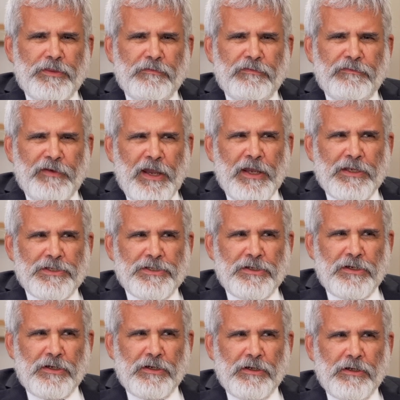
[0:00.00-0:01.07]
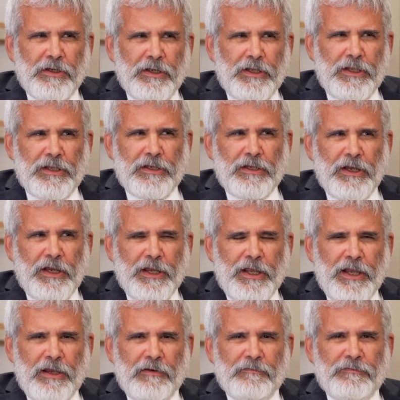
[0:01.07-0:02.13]
the facts are, and I
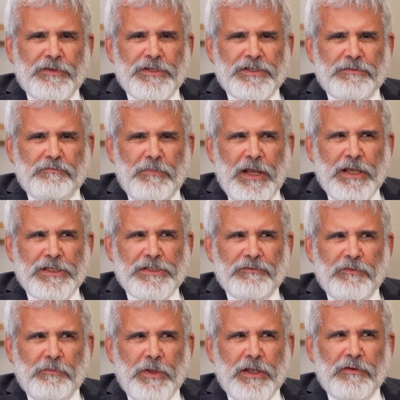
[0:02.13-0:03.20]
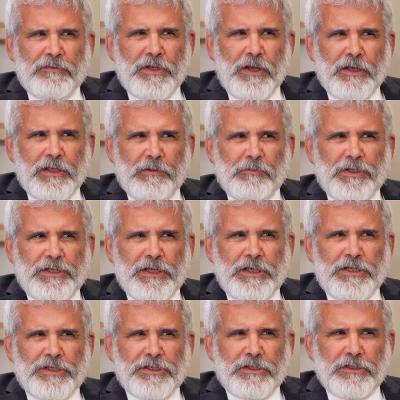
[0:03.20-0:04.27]
have this massive amount of
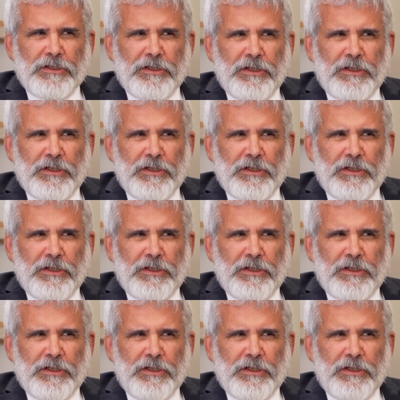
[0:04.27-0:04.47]
documentation.